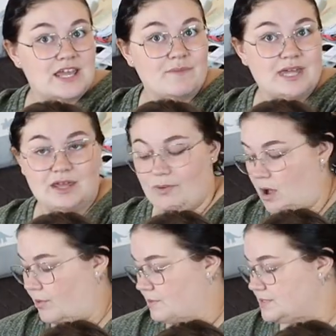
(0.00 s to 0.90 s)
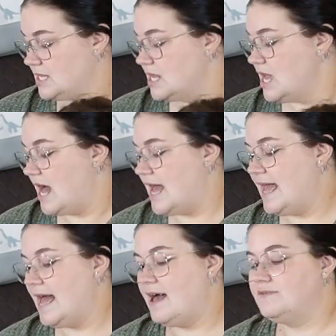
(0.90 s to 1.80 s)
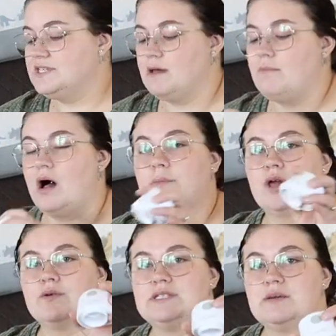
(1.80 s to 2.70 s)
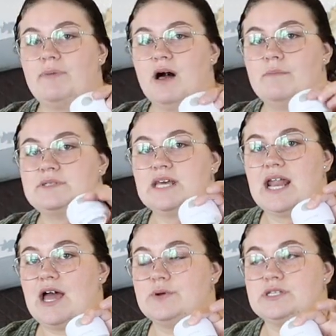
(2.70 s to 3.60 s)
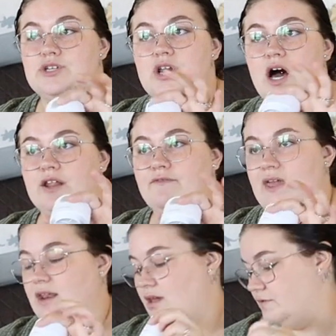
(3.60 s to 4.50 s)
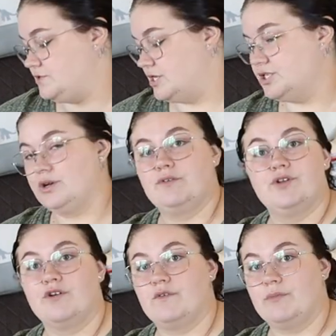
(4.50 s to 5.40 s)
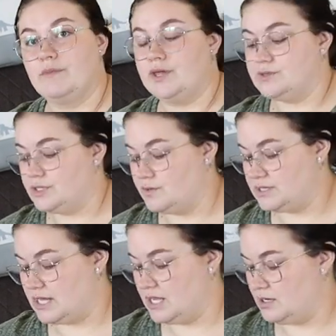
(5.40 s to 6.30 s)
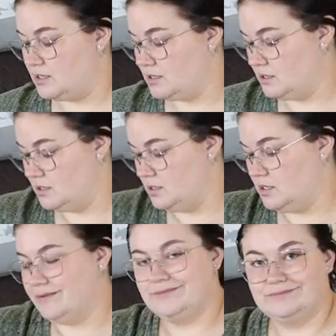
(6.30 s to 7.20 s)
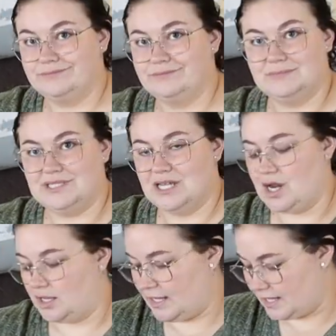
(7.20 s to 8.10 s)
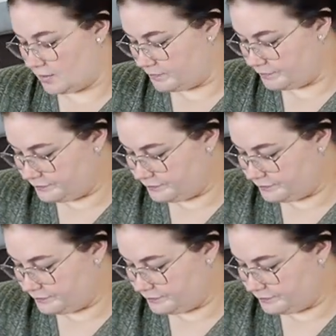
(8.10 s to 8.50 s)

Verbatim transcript: give me any problems. I have some Mom Cozy pumps that I was not a fan of, so I don't even know if I'm going to be using those again. Did not like them.